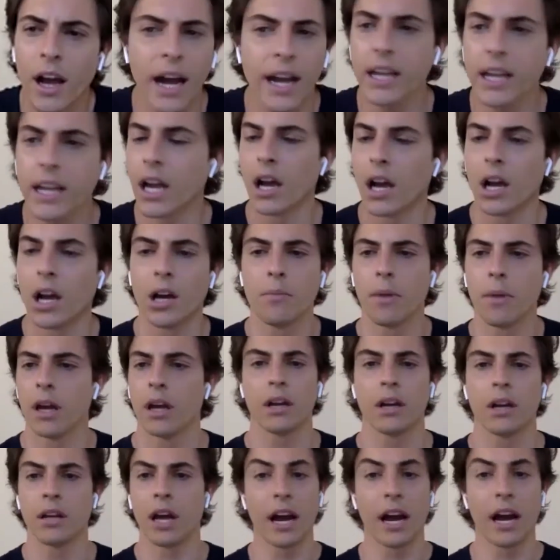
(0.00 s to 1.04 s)

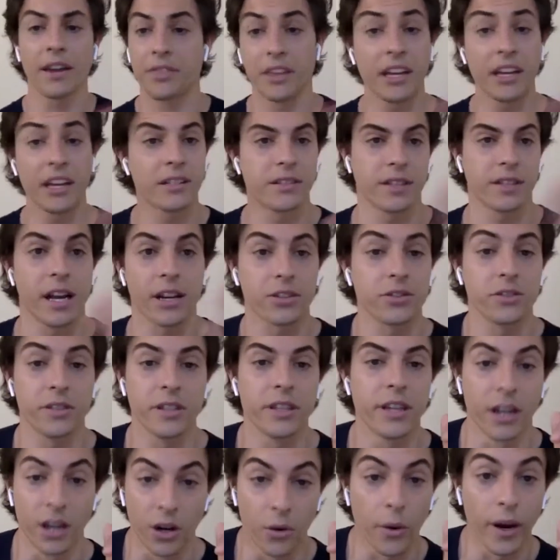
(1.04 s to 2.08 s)
I think it's
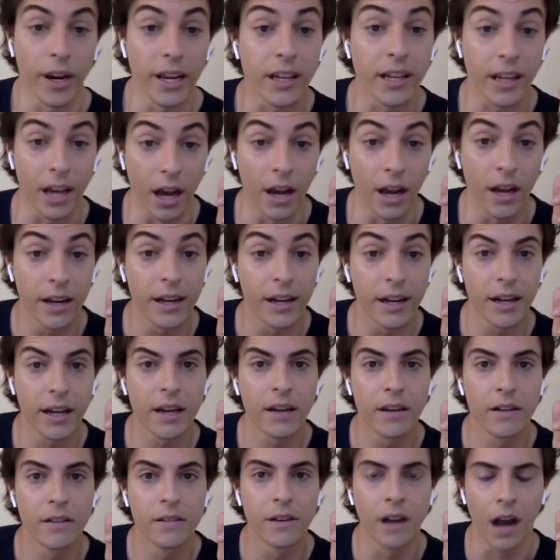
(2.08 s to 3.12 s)
actually a great cut. Okay.
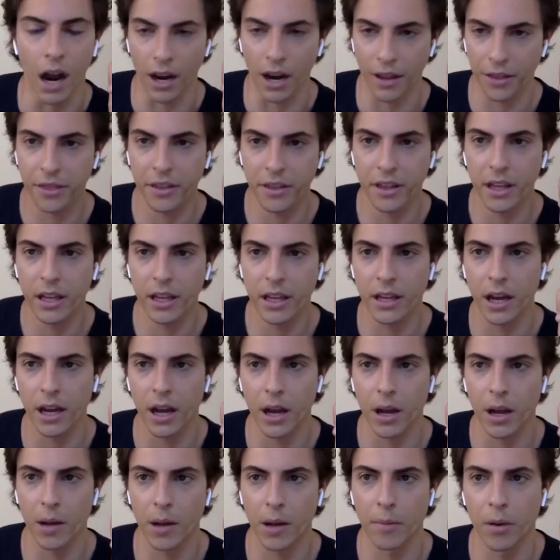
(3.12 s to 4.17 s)
I think
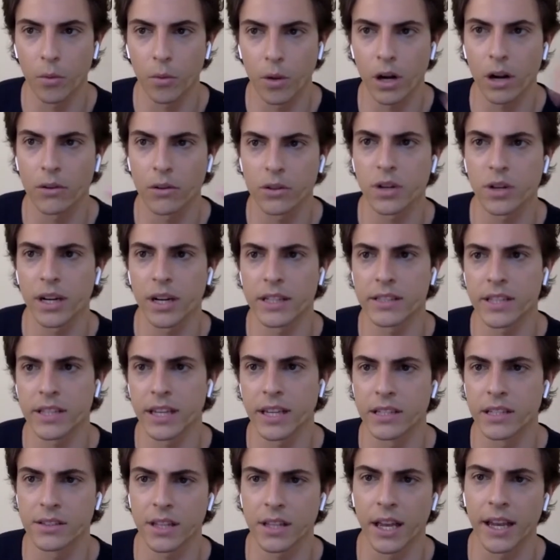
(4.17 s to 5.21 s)
what I was trying to say
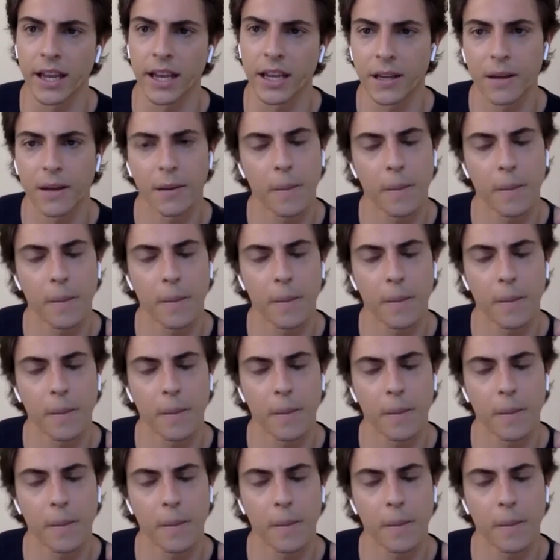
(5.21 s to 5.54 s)
is like,